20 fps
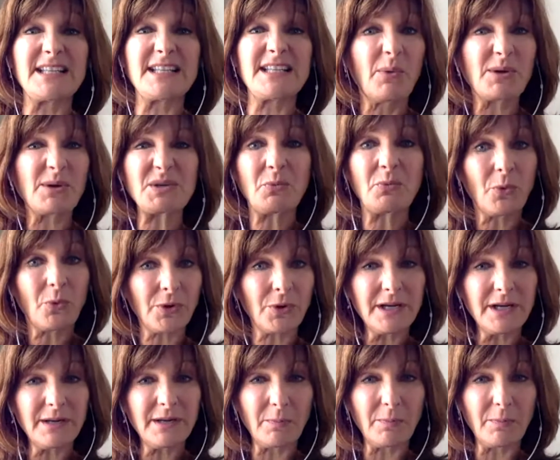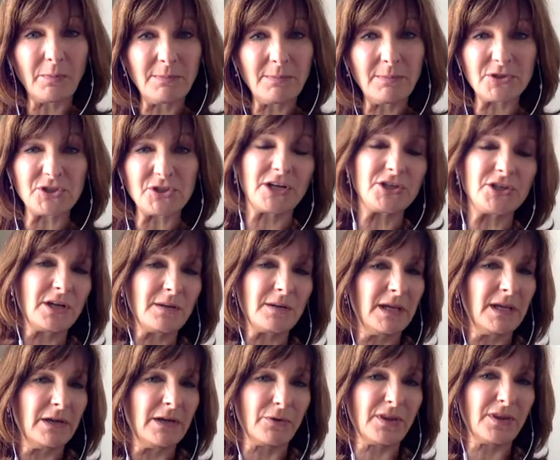and I wasn't worried about people judging
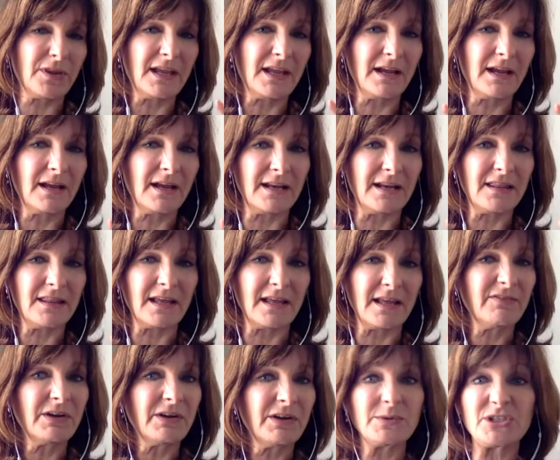me or thinking anything of it.